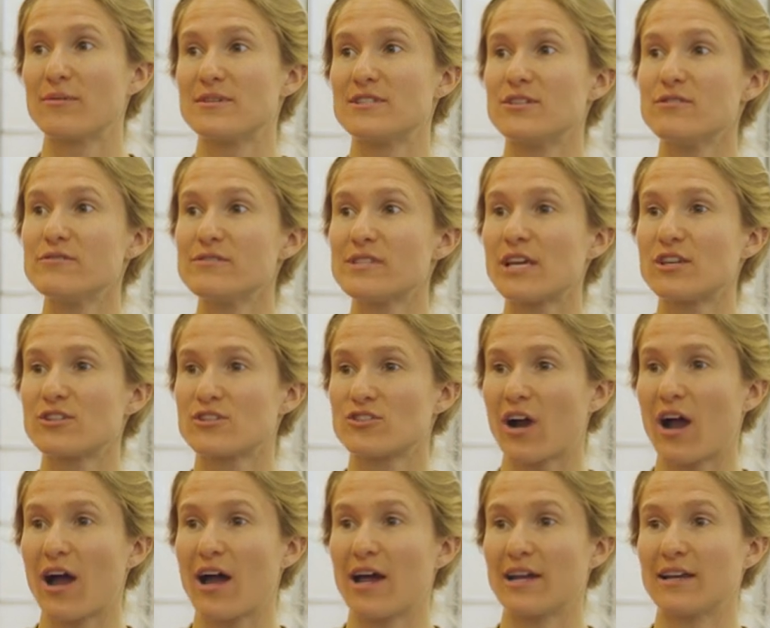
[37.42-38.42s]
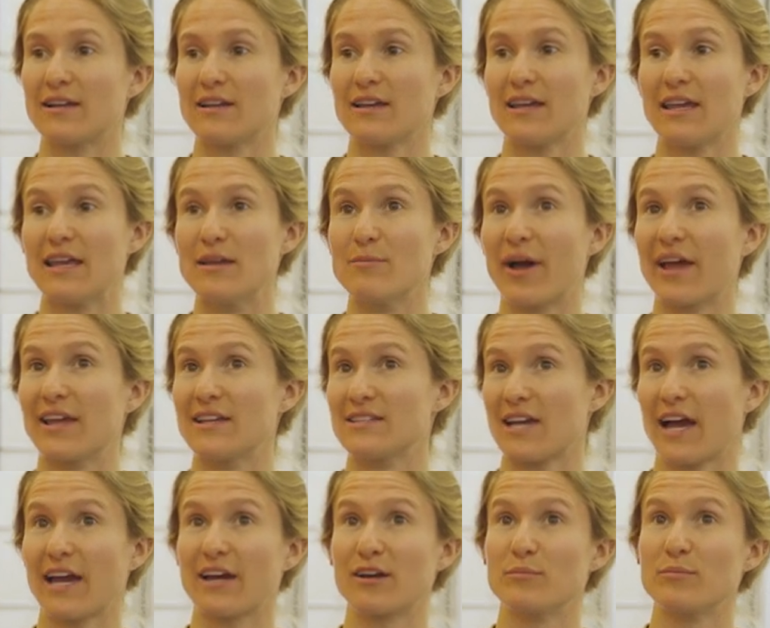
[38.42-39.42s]
was using Stryd in my
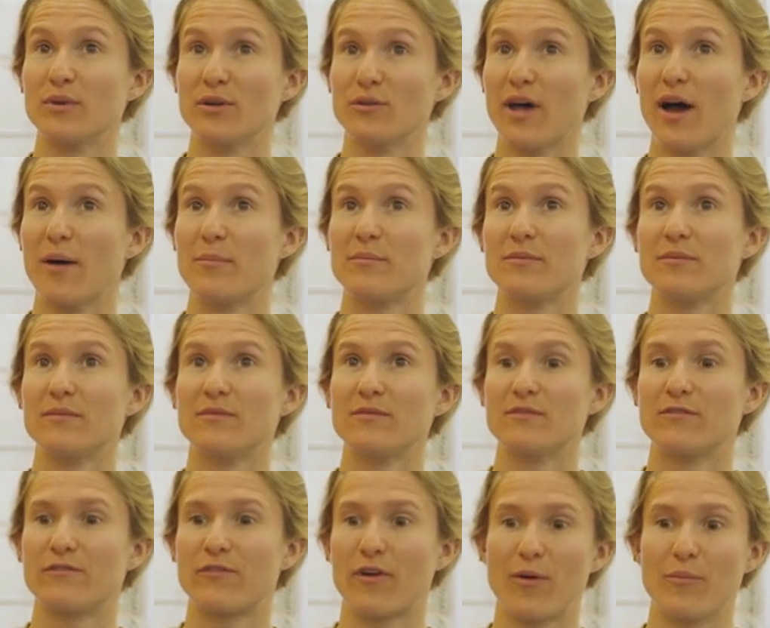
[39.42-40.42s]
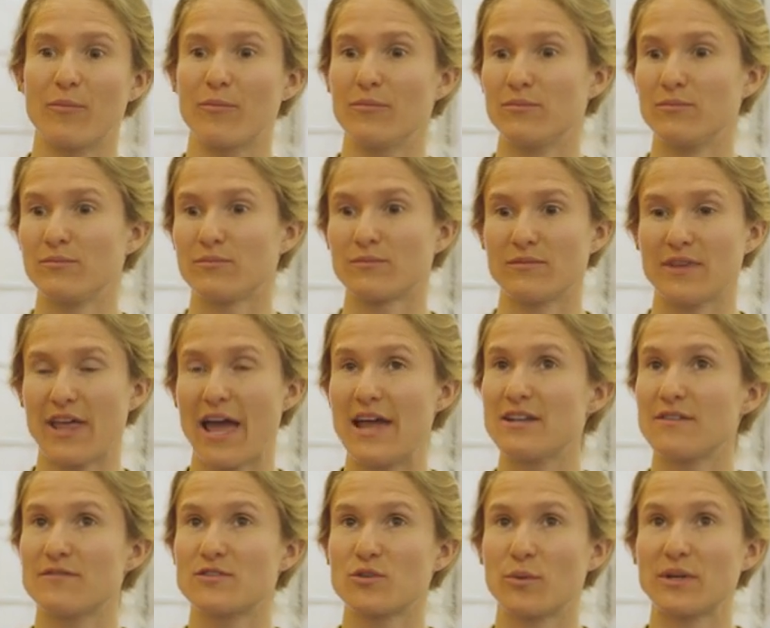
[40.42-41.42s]
entire buildup from the
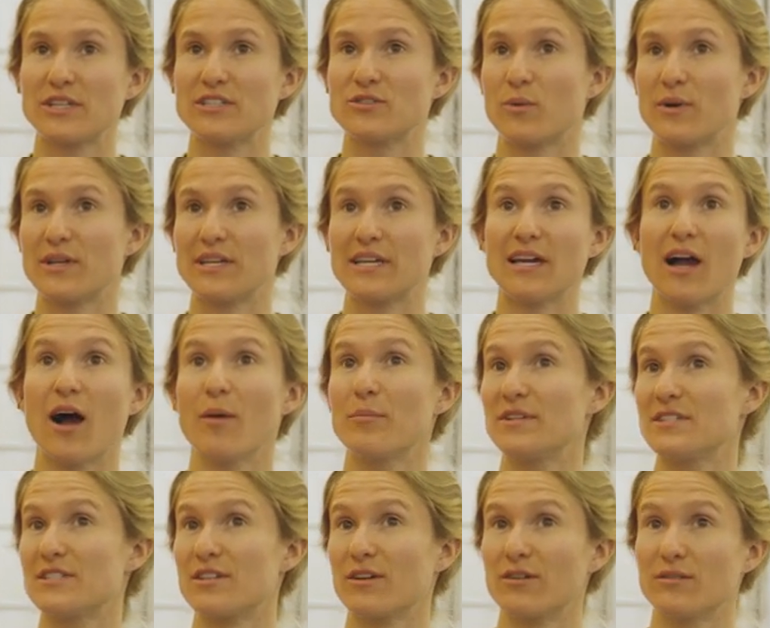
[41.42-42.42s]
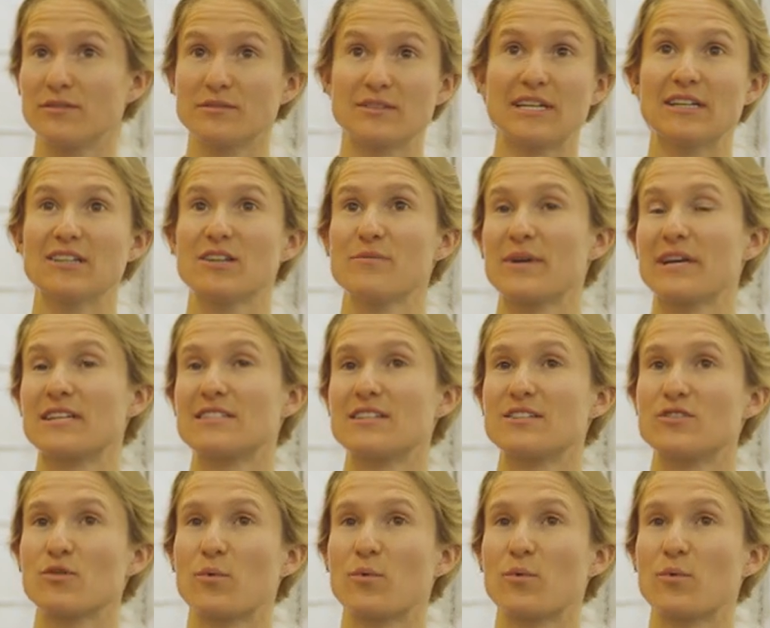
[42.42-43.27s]
end of 2020 up until the Olympics in